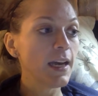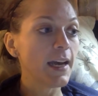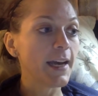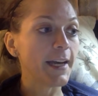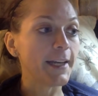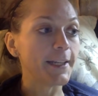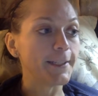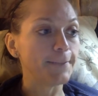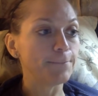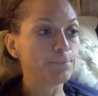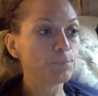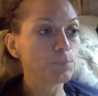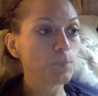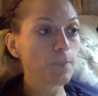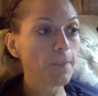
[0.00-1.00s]

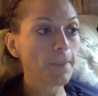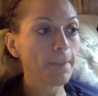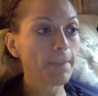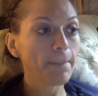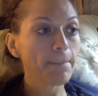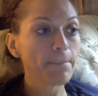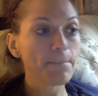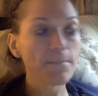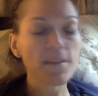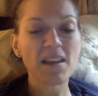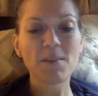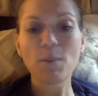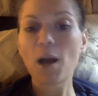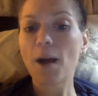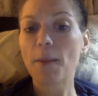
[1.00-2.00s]
Um,
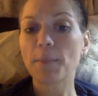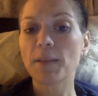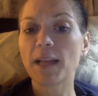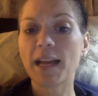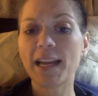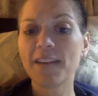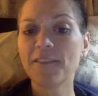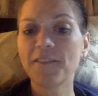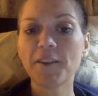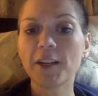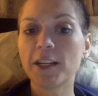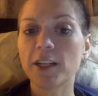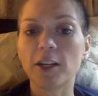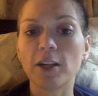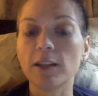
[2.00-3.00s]
applying for
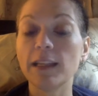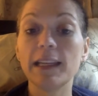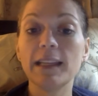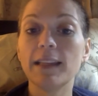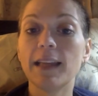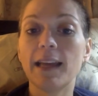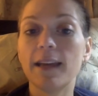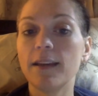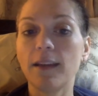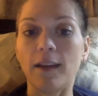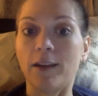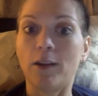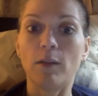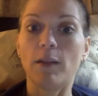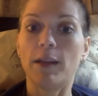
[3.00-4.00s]
it early, like,
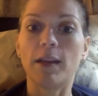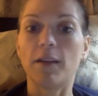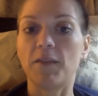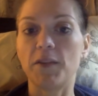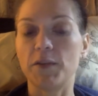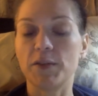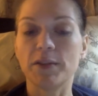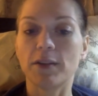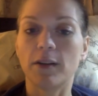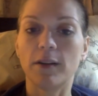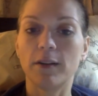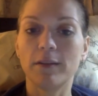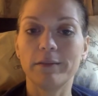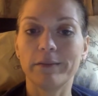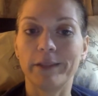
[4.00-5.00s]
you know, like if you
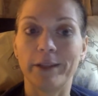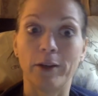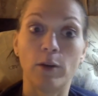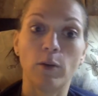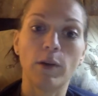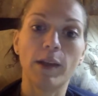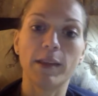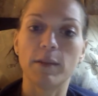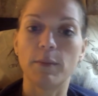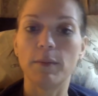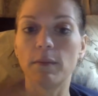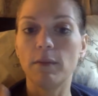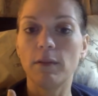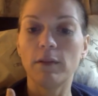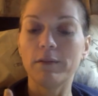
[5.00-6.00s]
start, you know, at the,
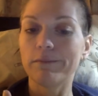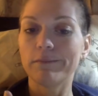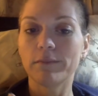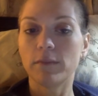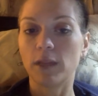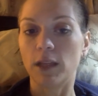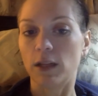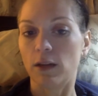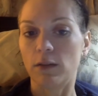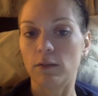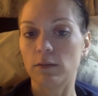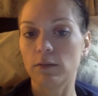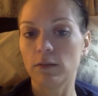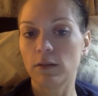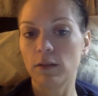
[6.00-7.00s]
you know,
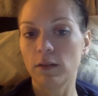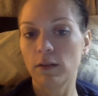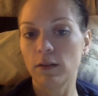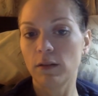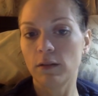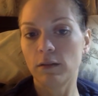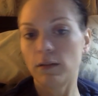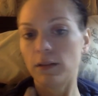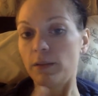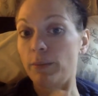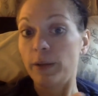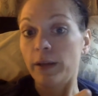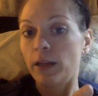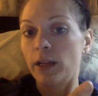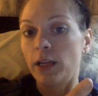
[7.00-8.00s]
at the
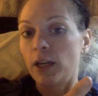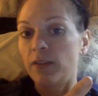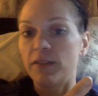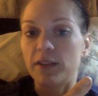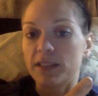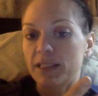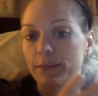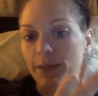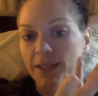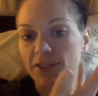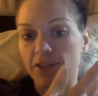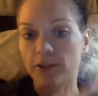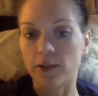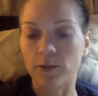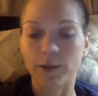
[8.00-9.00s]
beginning of the
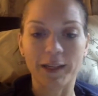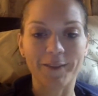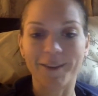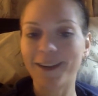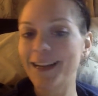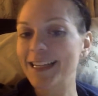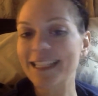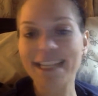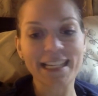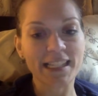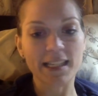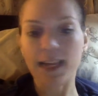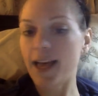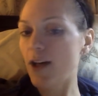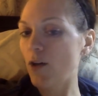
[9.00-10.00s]
semester or whatever, it
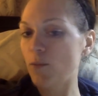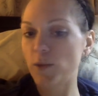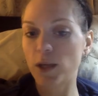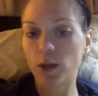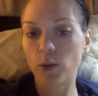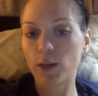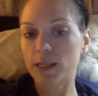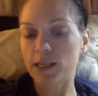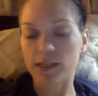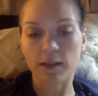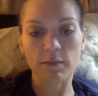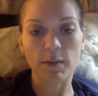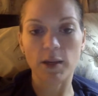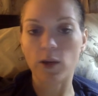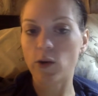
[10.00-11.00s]
doesn't help you. It
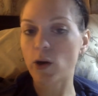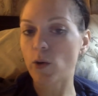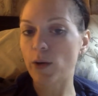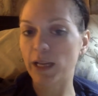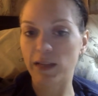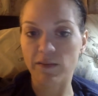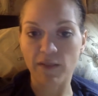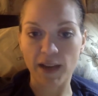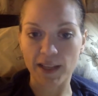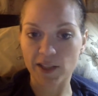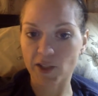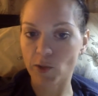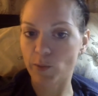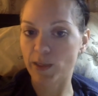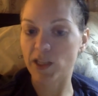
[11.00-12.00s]
doesn't make you go any
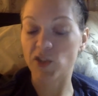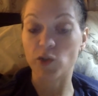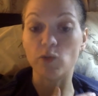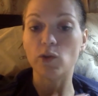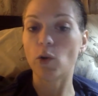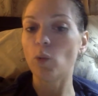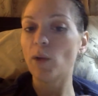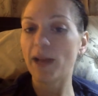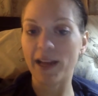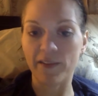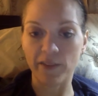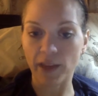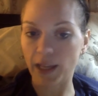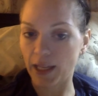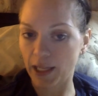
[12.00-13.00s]
faster because you don't have
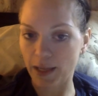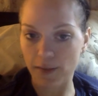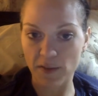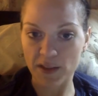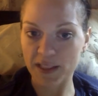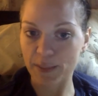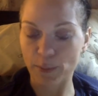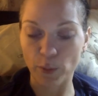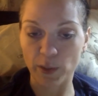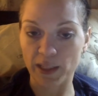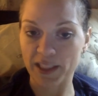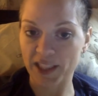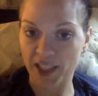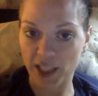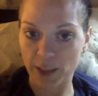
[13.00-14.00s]
any of the supporting
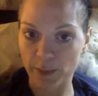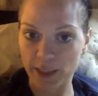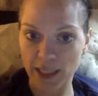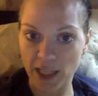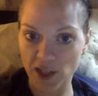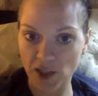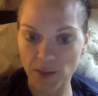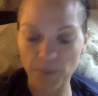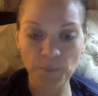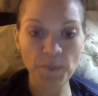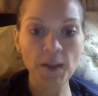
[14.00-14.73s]
documentation.